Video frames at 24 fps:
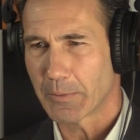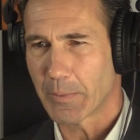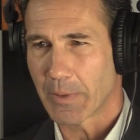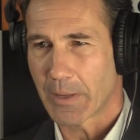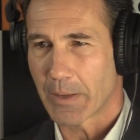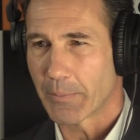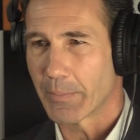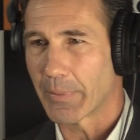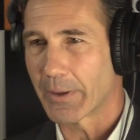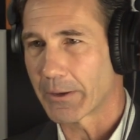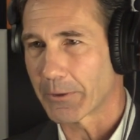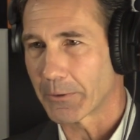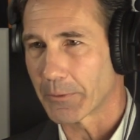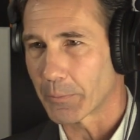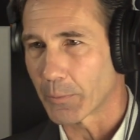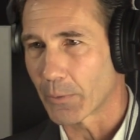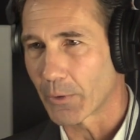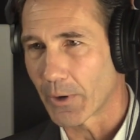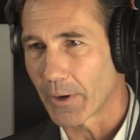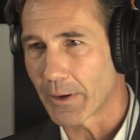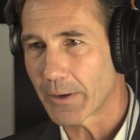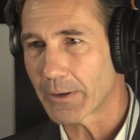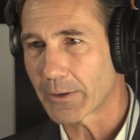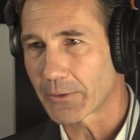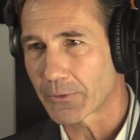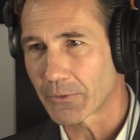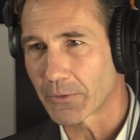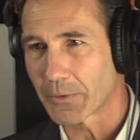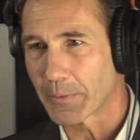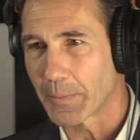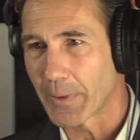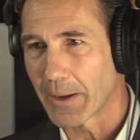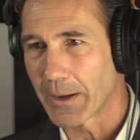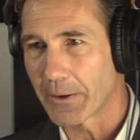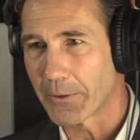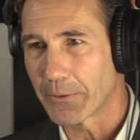to be a better product
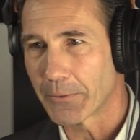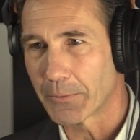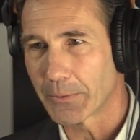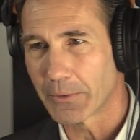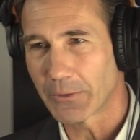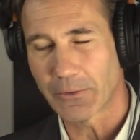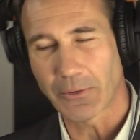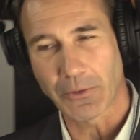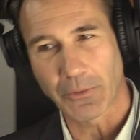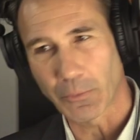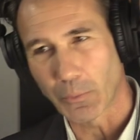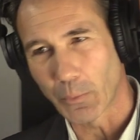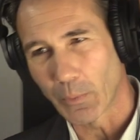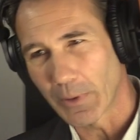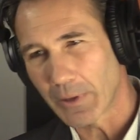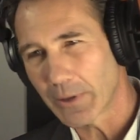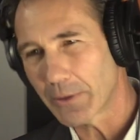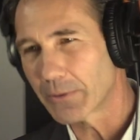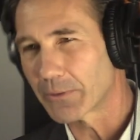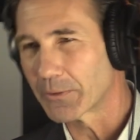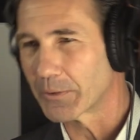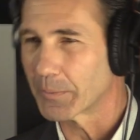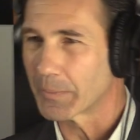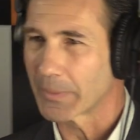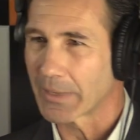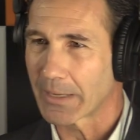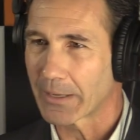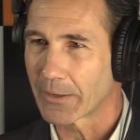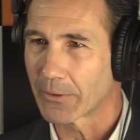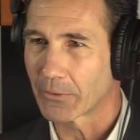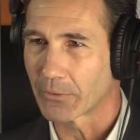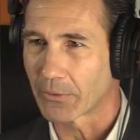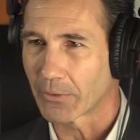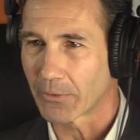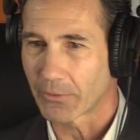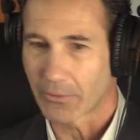somehow, which is weird to me
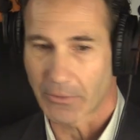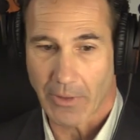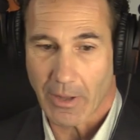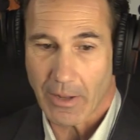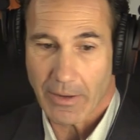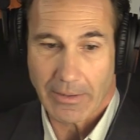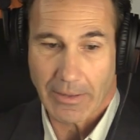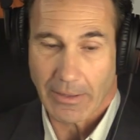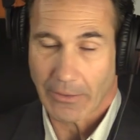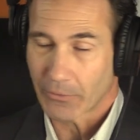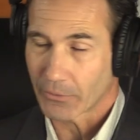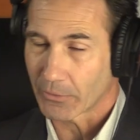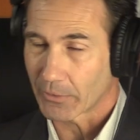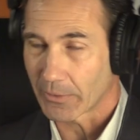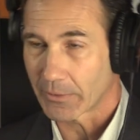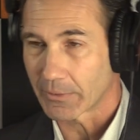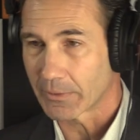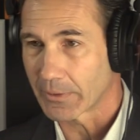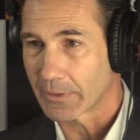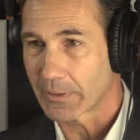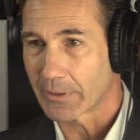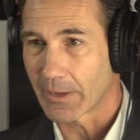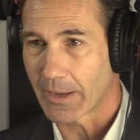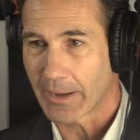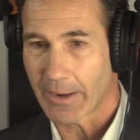because it's not necessarily.